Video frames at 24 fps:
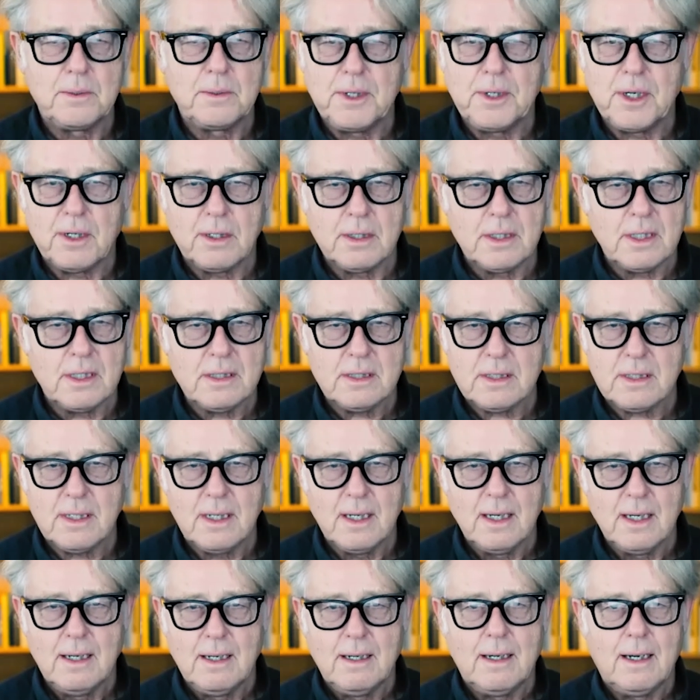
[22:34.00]
to be honest,
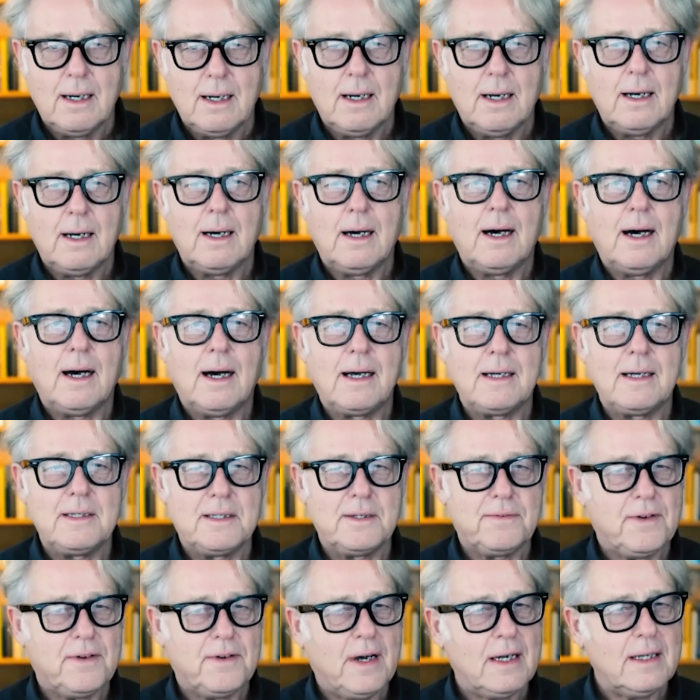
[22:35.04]
I
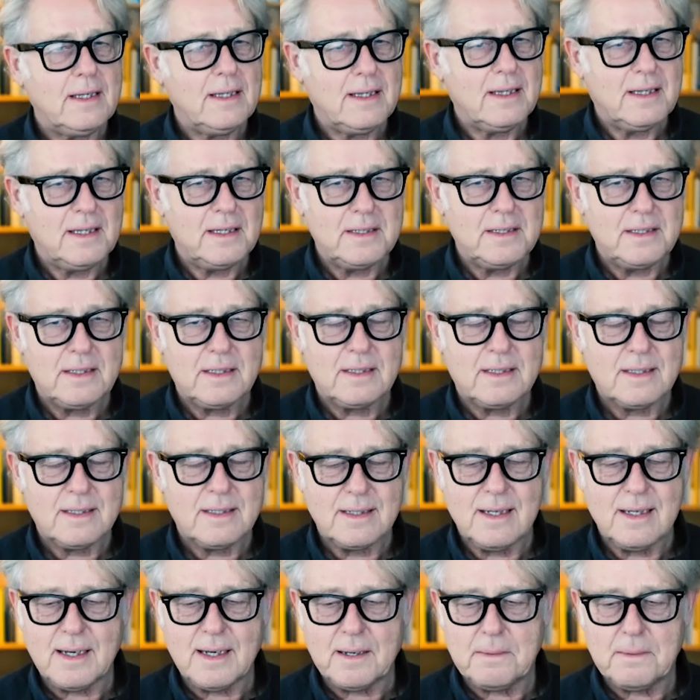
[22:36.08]
defined this
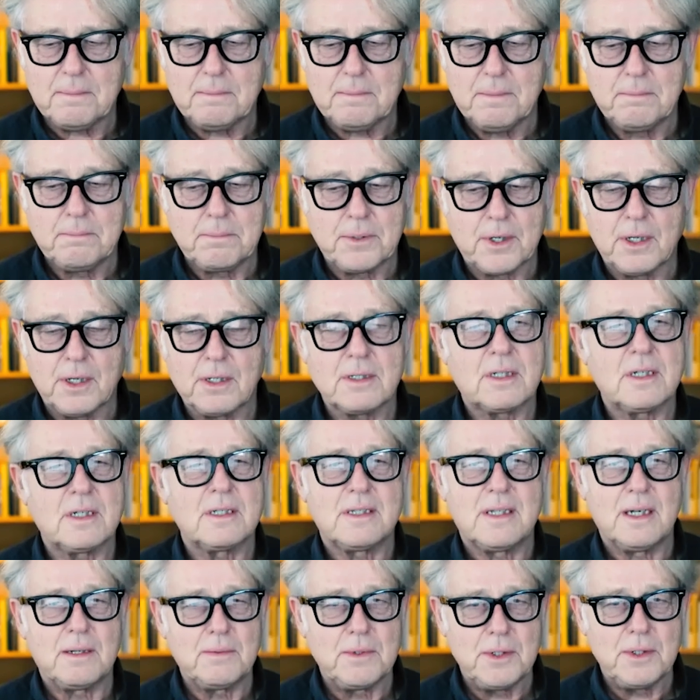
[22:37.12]
uh, process
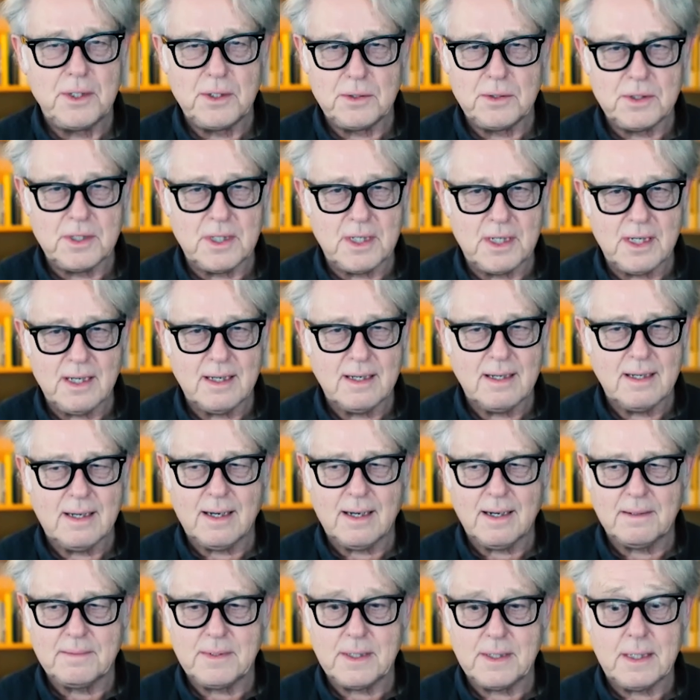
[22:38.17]
that we're using
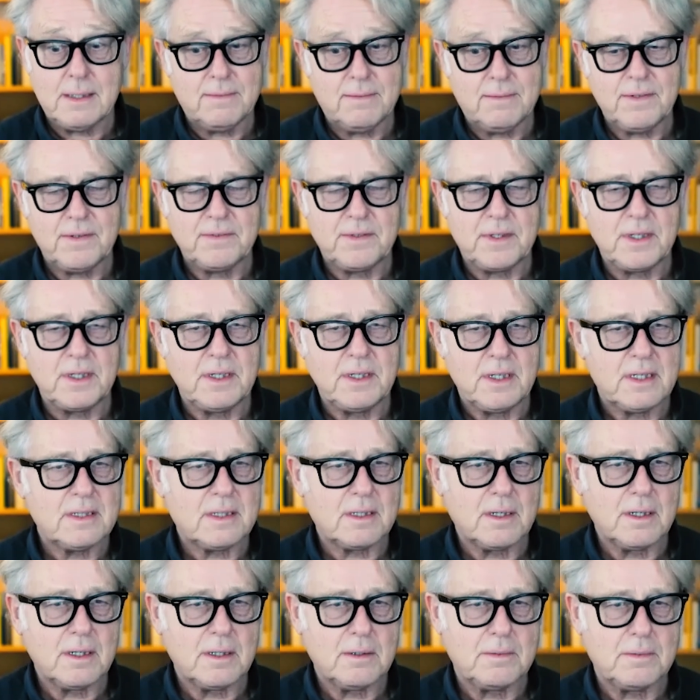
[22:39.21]
uh, then 15 years
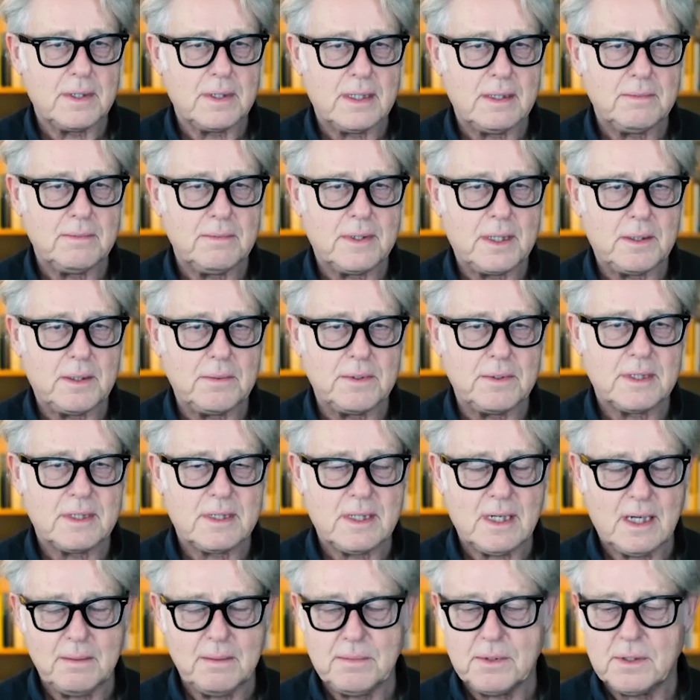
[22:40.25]
ago when when it was
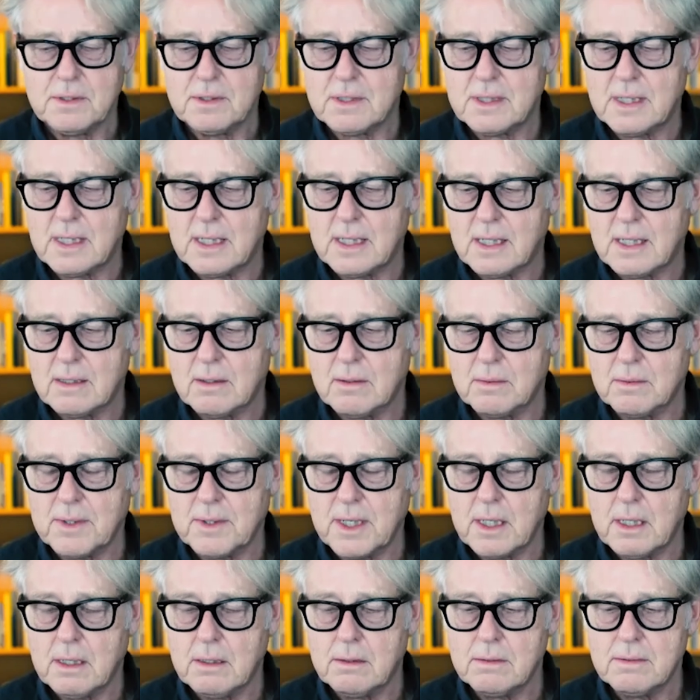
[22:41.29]
time to set out on
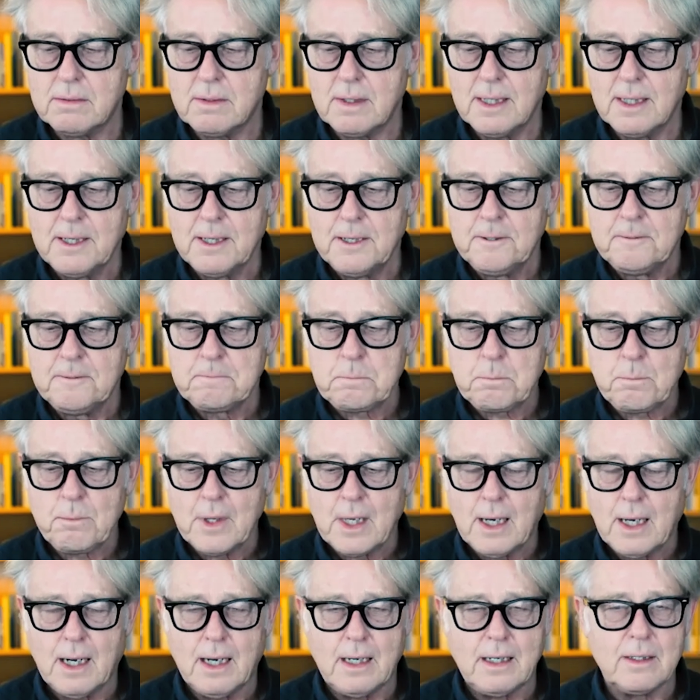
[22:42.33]
my own
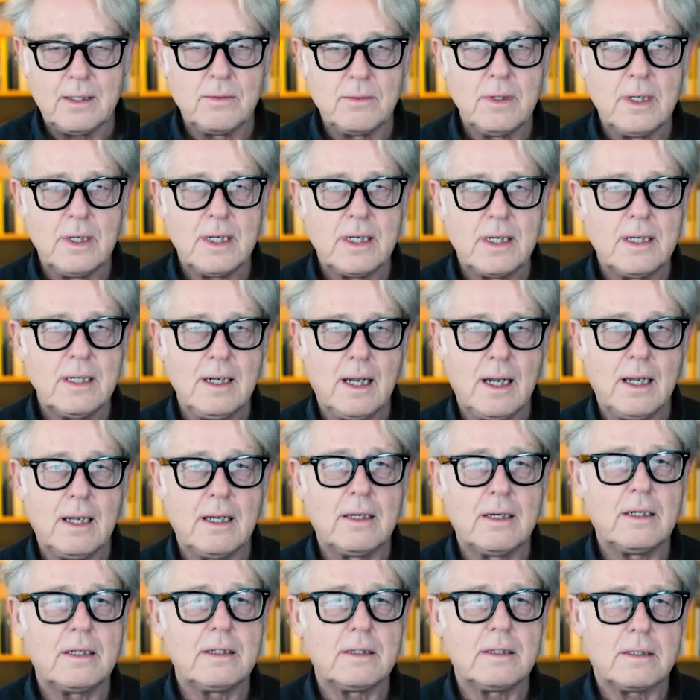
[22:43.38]
I only
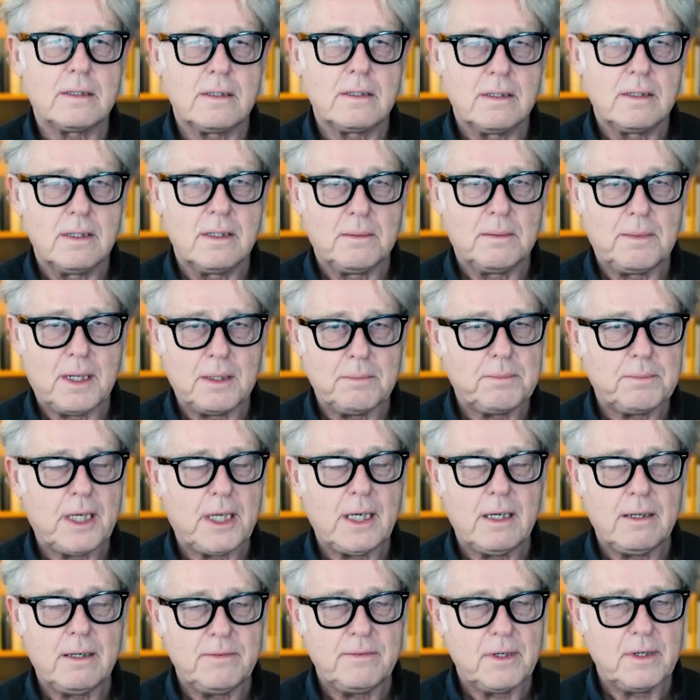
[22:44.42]
learned about
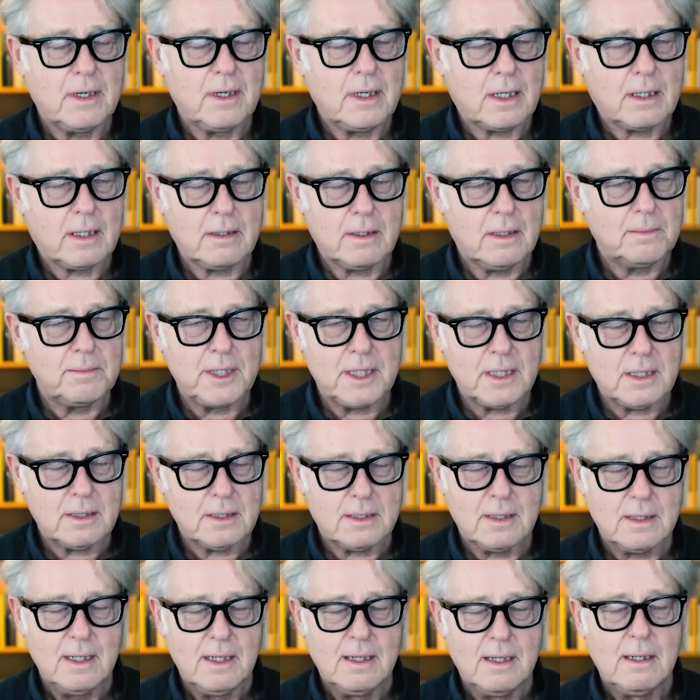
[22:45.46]
behavioral
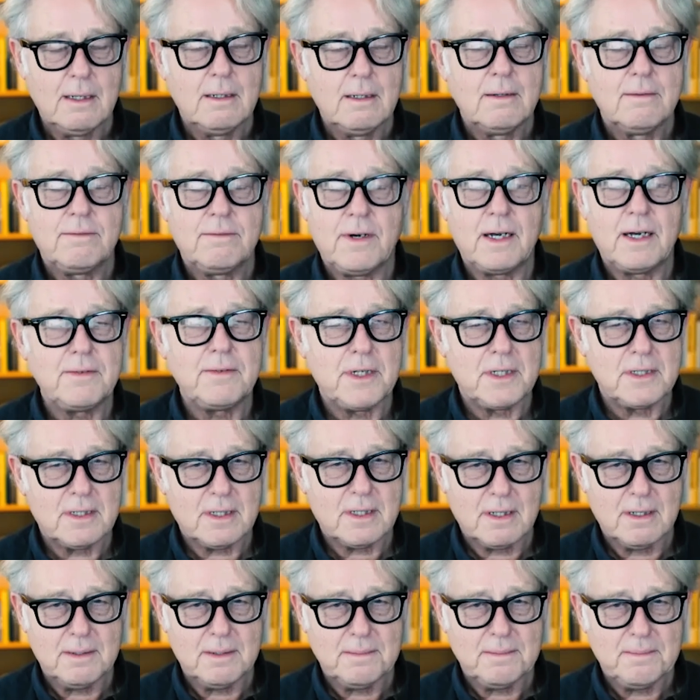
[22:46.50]
economics five years
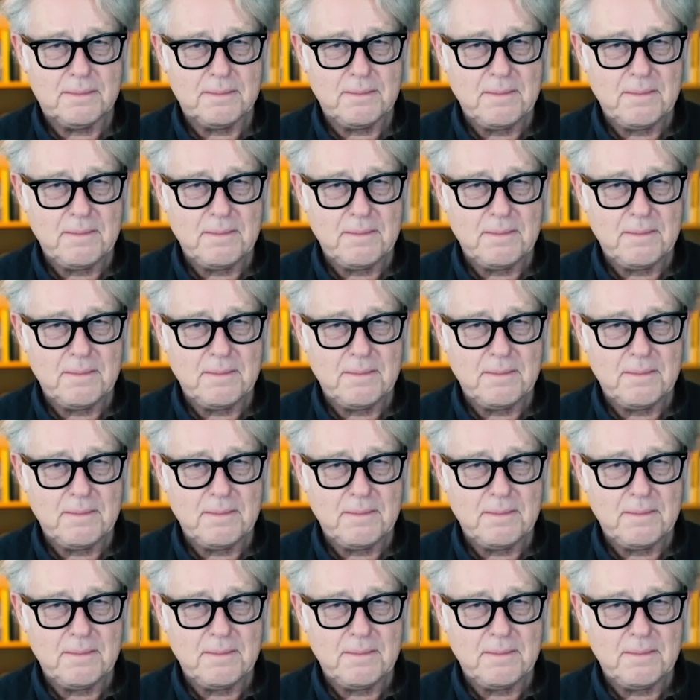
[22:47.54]
ago.